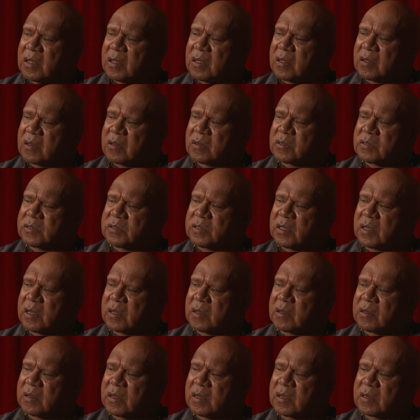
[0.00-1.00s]
Because
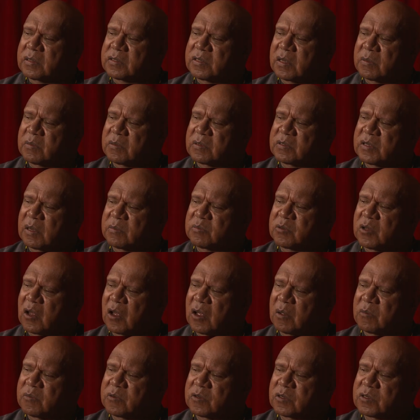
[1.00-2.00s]

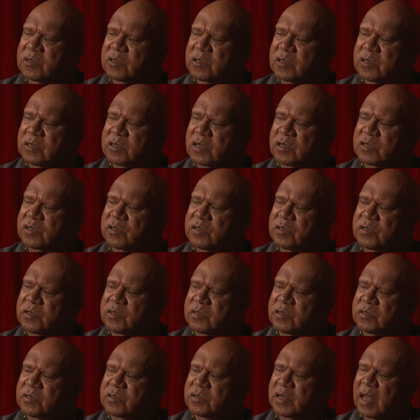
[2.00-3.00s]
sometimes you just
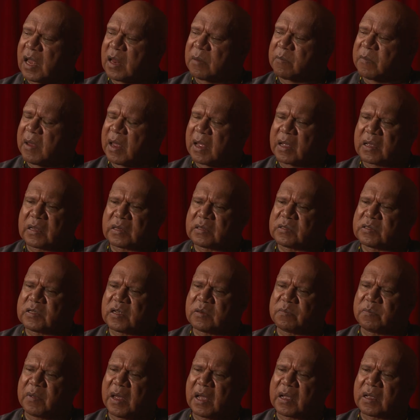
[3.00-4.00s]
stand back and
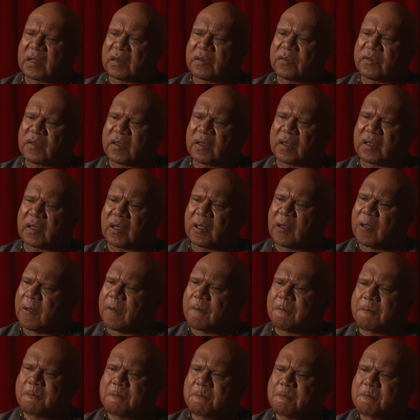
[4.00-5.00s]
sit back and think,
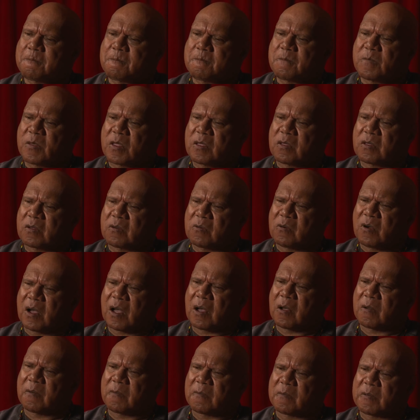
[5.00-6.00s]

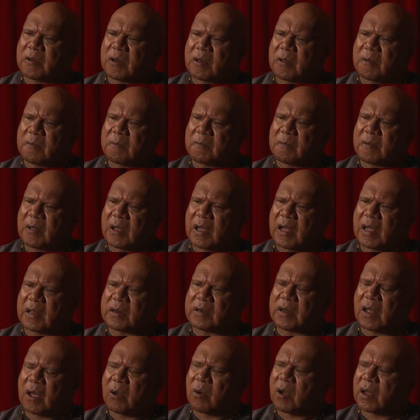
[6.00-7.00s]
wow, I had
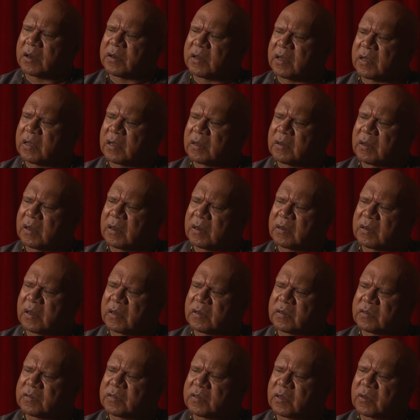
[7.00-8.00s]
no idea,
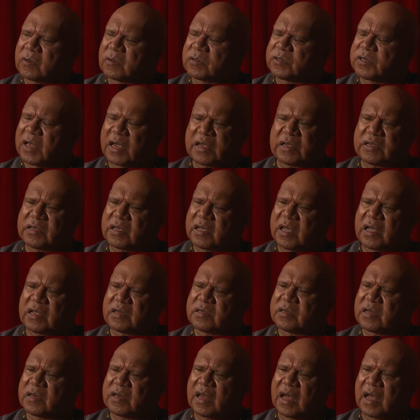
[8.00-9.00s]
and still shake your head
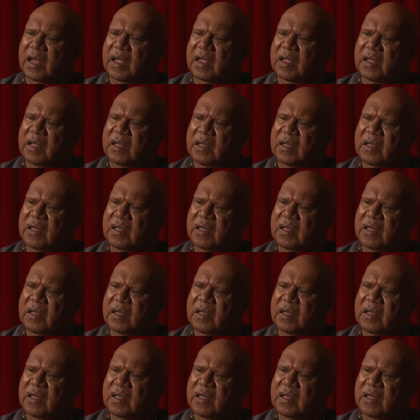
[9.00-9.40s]
today.